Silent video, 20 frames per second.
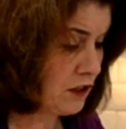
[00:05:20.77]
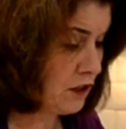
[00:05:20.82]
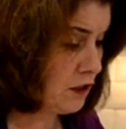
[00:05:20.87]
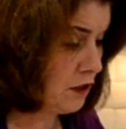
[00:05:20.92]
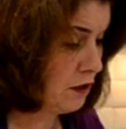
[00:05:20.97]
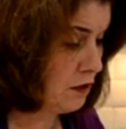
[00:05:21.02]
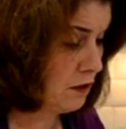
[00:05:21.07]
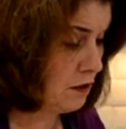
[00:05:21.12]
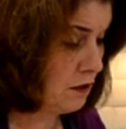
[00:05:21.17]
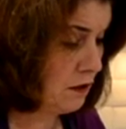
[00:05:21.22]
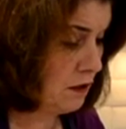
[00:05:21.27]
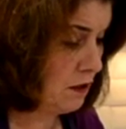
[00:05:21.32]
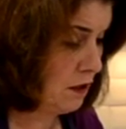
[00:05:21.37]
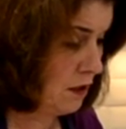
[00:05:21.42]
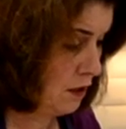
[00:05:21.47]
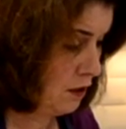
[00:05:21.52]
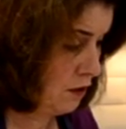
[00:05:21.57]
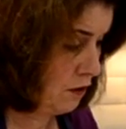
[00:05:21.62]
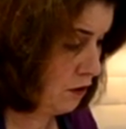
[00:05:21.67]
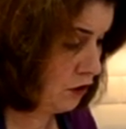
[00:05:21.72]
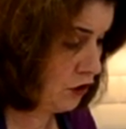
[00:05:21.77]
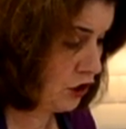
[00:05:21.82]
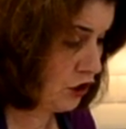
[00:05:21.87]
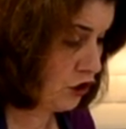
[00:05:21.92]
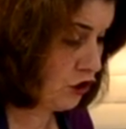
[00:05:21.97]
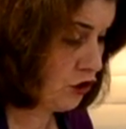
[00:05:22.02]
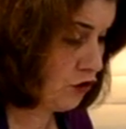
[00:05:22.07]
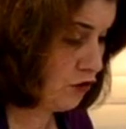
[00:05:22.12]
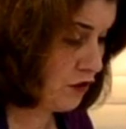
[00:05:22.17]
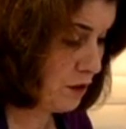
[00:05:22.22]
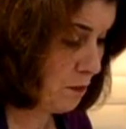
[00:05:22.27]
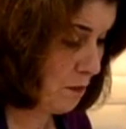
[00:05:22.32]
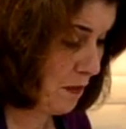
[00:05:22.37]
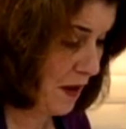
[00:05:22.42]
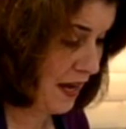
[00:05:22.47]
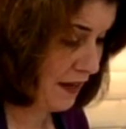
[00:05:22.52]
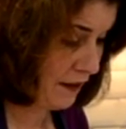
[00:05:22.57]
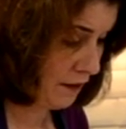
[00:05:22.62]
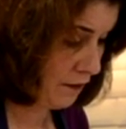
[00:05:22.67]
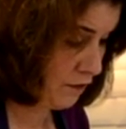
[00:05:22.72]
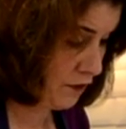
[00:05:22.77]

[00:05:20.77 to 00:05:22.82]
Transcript: You could just use the back of